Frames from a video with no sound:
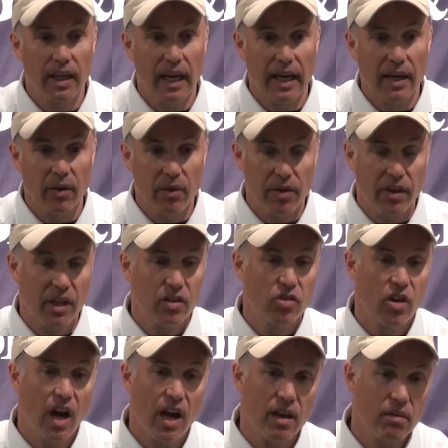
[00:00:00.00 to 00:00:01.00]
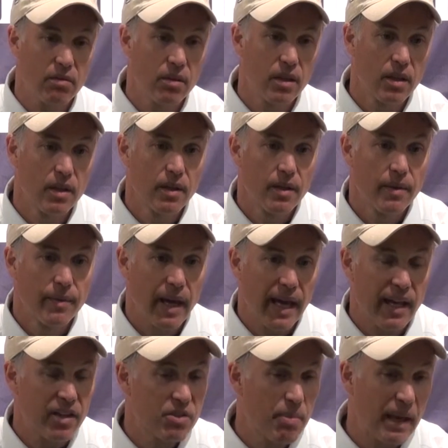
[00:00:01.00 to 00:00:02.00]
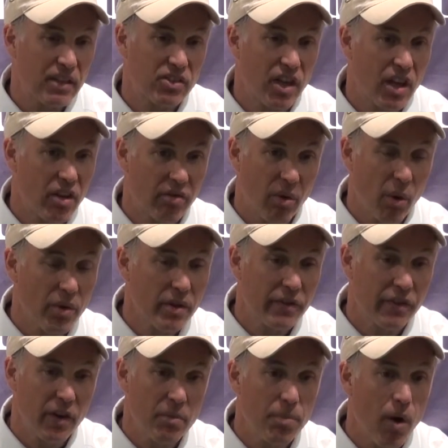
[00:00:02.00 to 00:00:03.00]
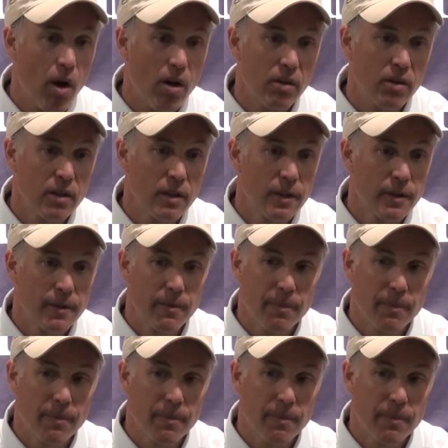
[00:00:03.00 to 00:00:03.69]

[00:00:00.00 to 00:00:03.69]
I don't think John had his best day throwing the football.